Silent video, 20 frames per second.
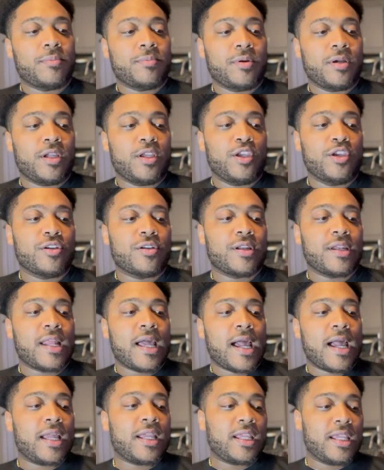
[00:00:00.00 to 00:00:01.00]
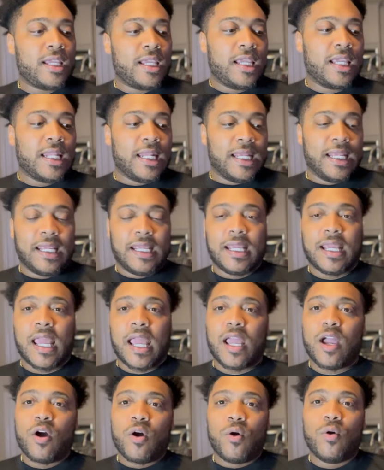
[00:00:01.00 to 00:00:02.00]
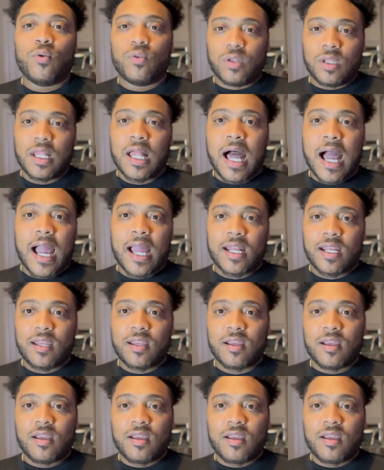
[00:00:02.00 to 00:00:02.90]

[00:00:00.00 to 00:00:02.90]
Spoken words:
but you're not getting a whole lot